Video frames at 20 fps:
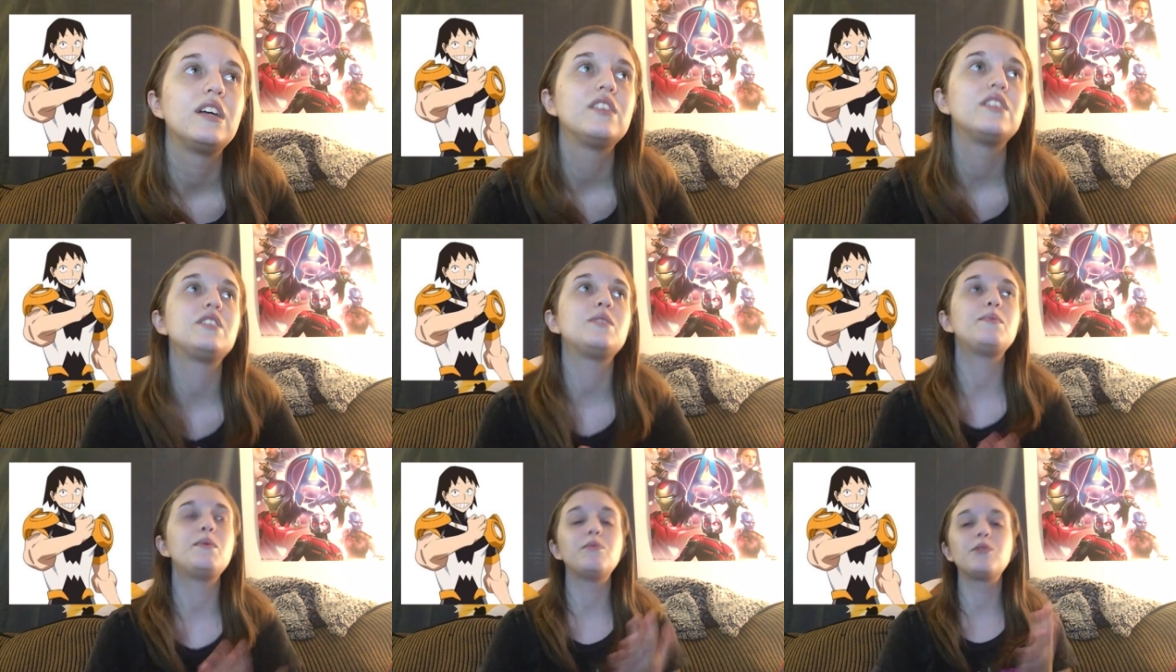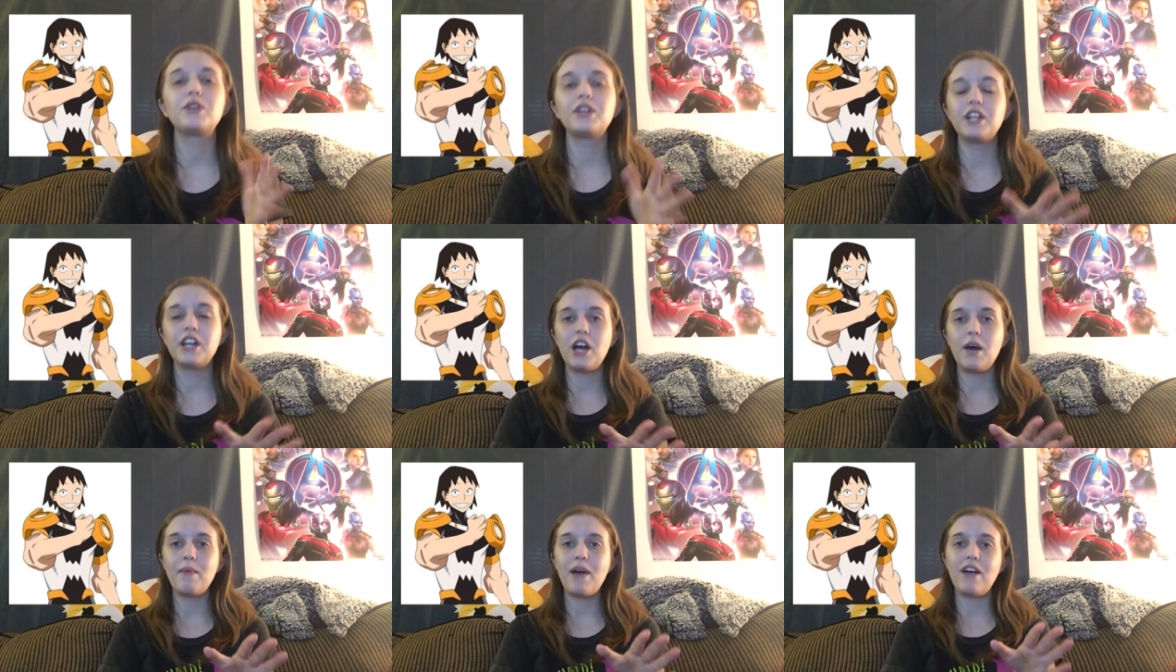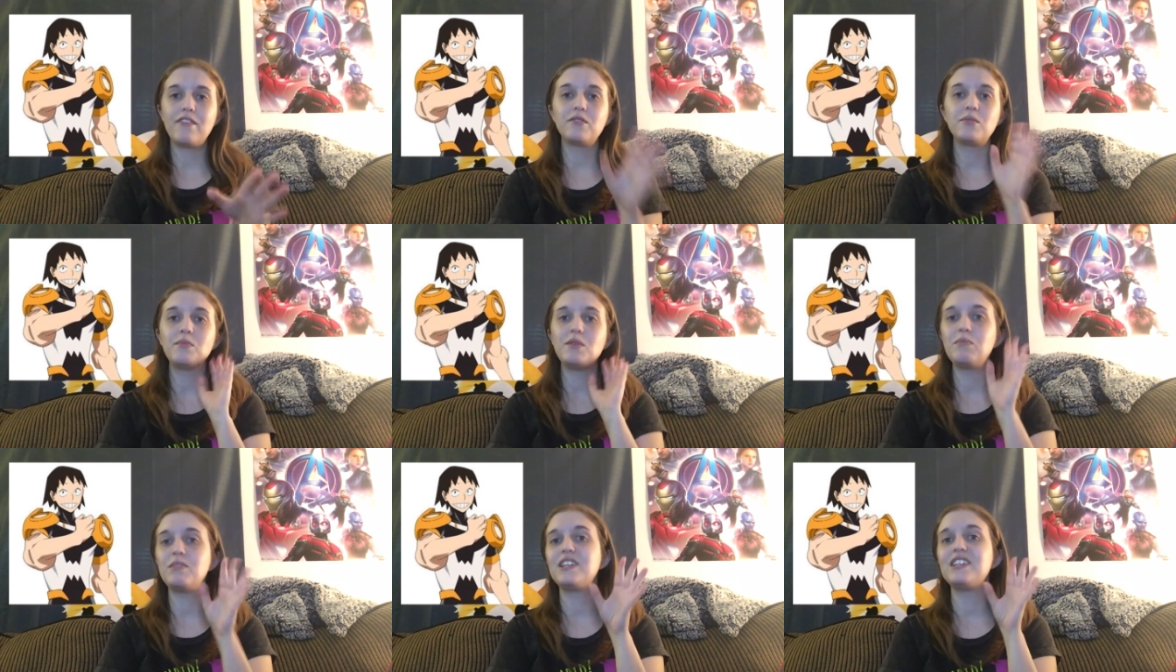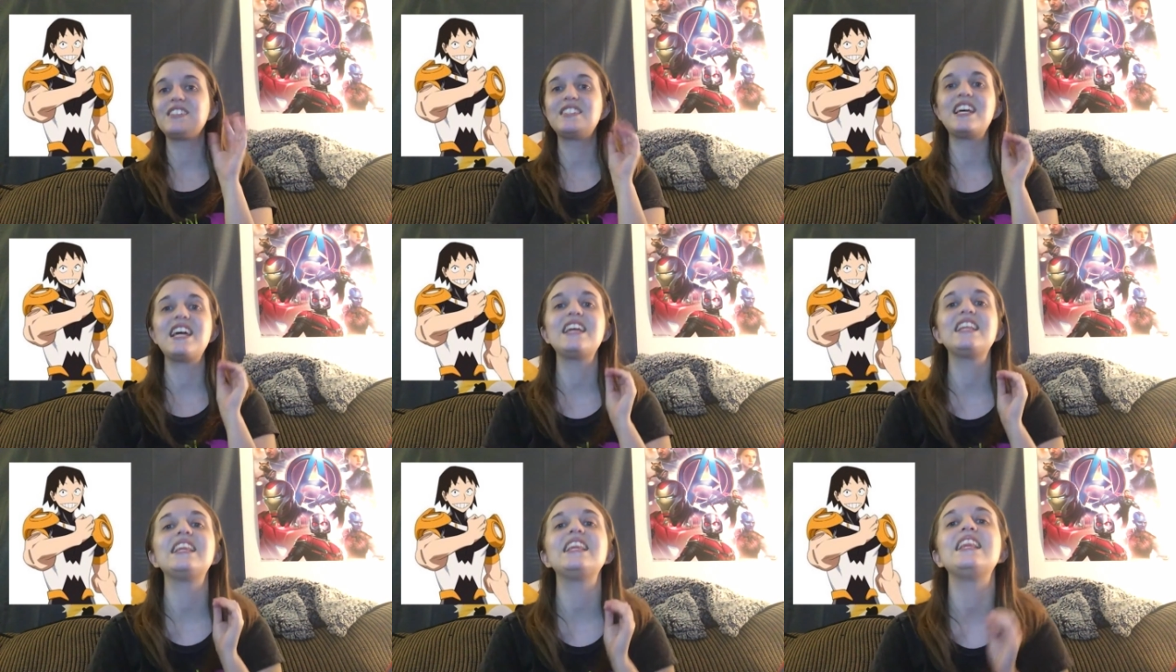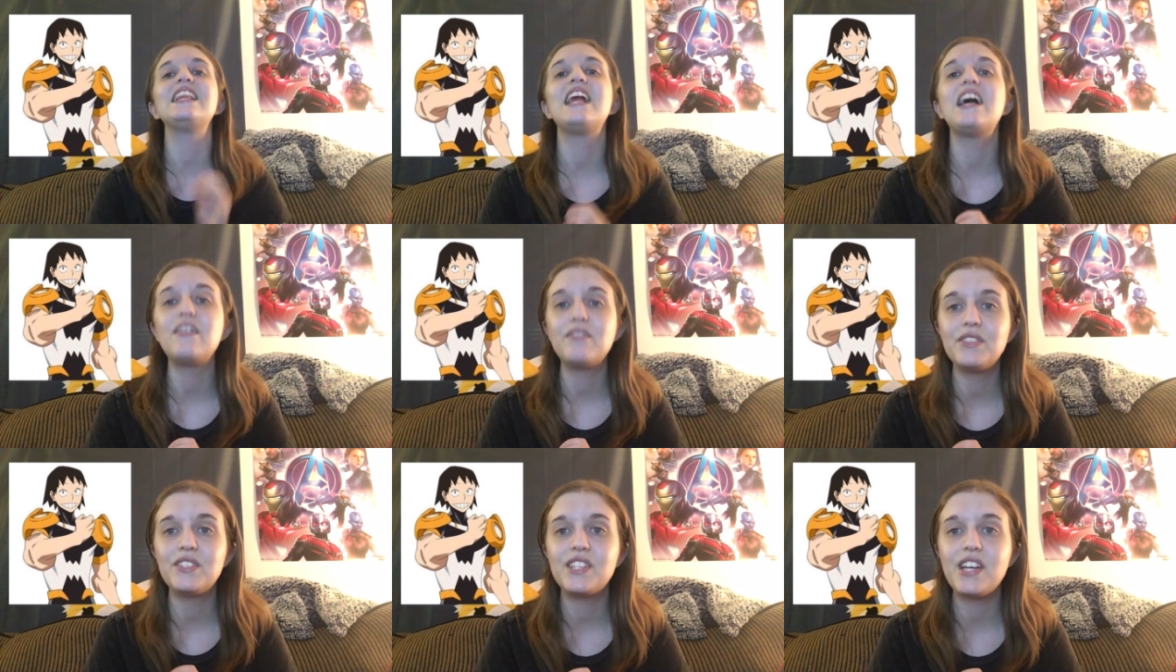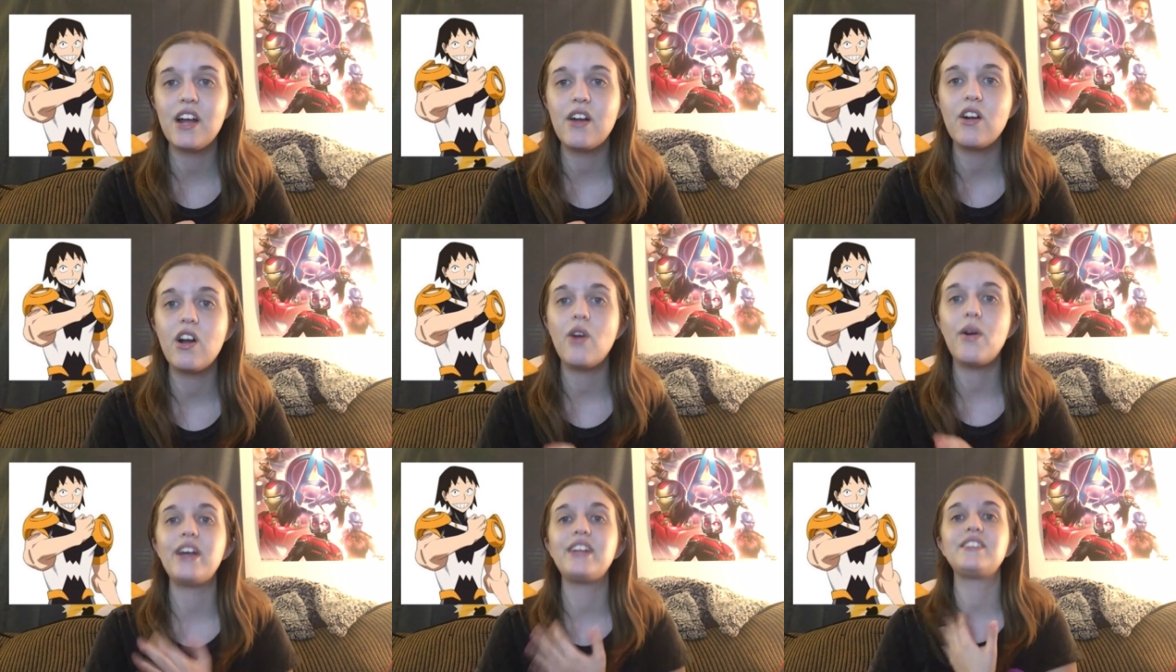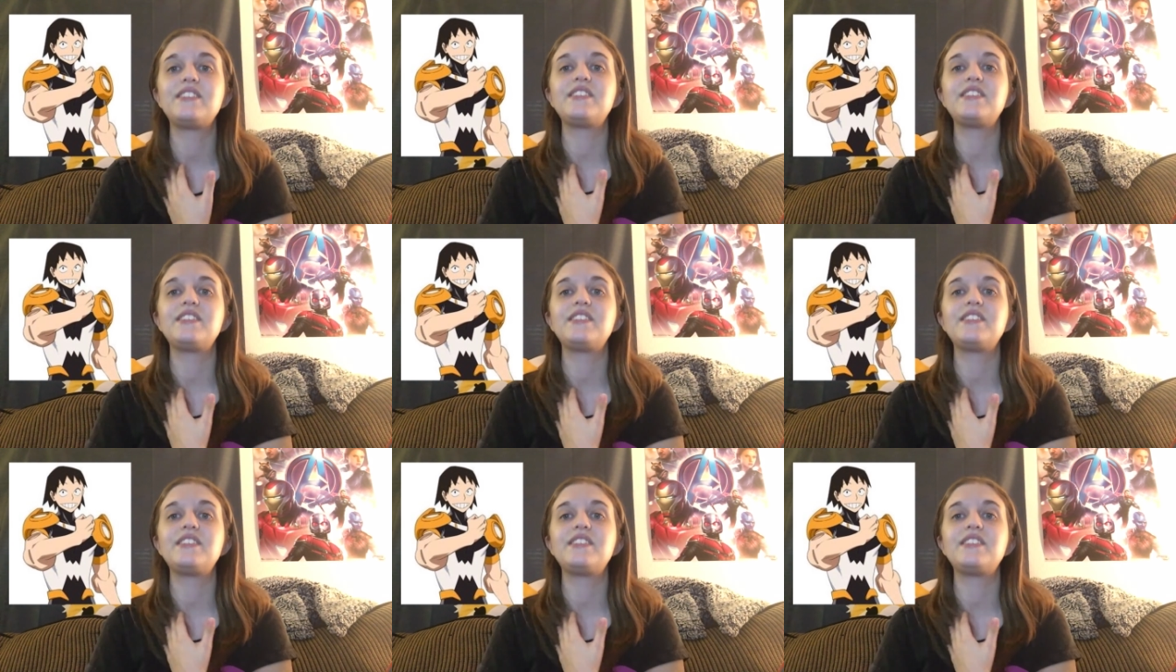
some people can come after me because they love Sero, and